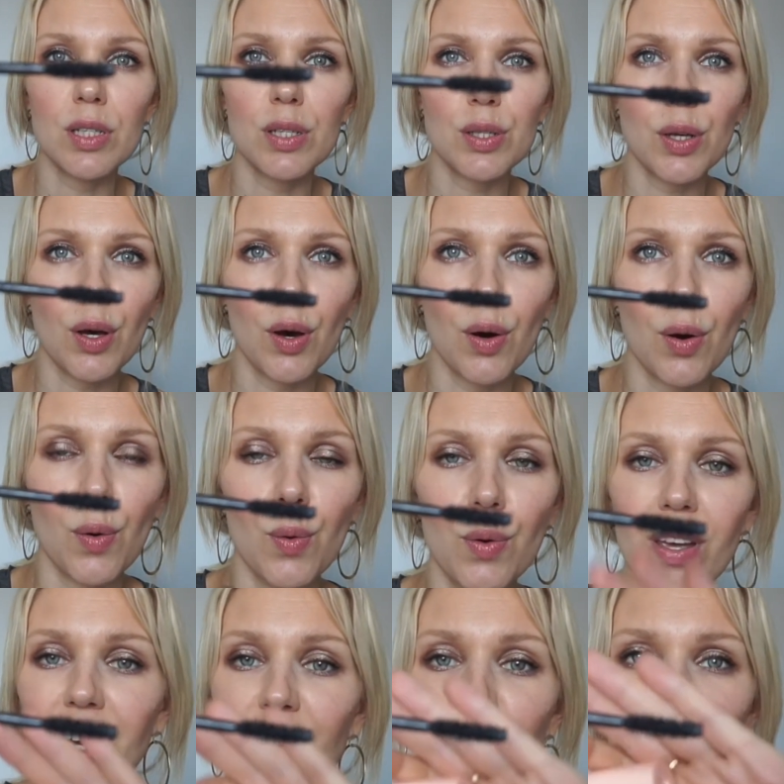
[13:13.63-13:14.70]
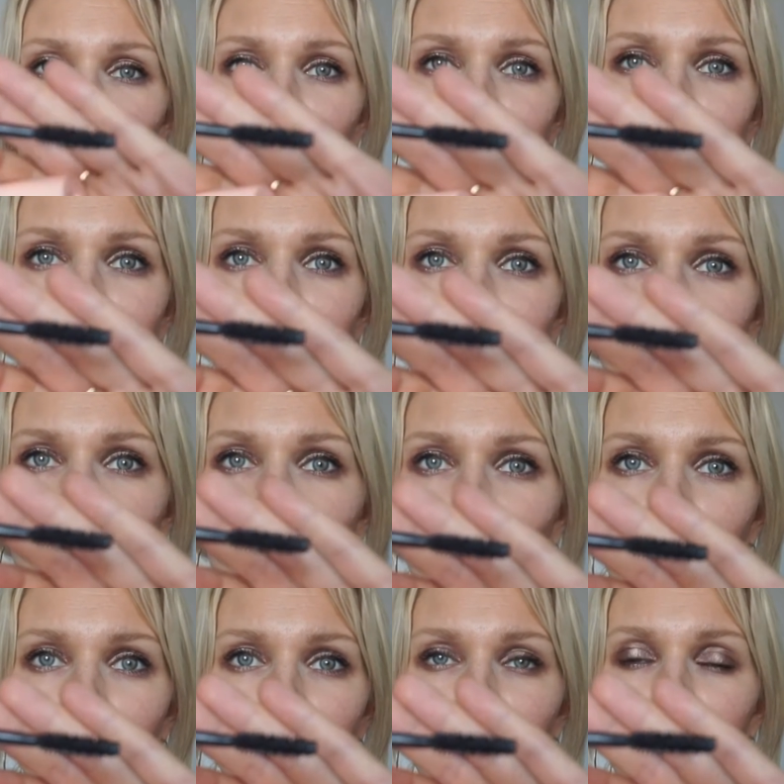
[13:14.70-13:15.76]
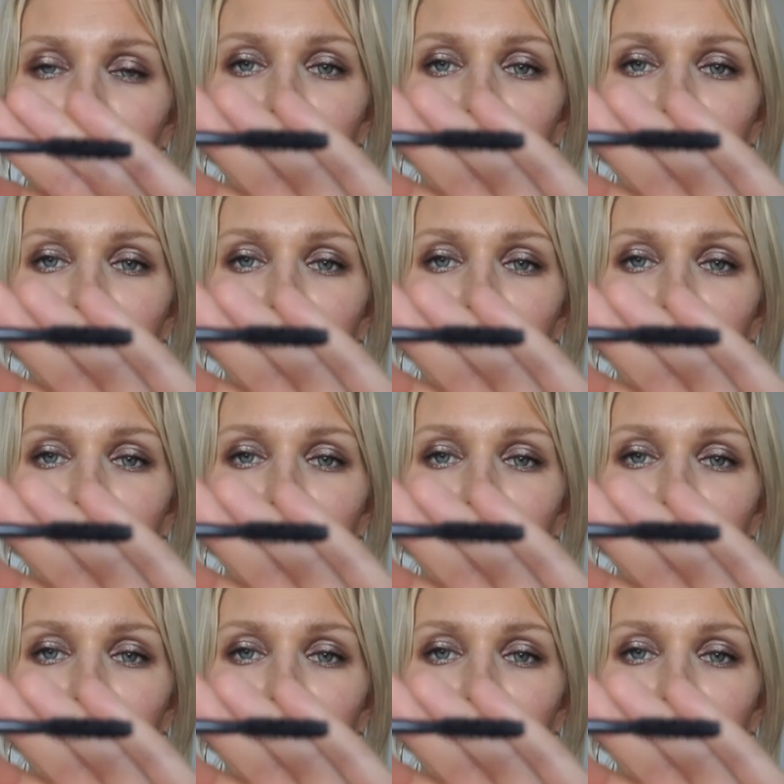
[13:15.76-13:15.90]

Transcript: so it's just your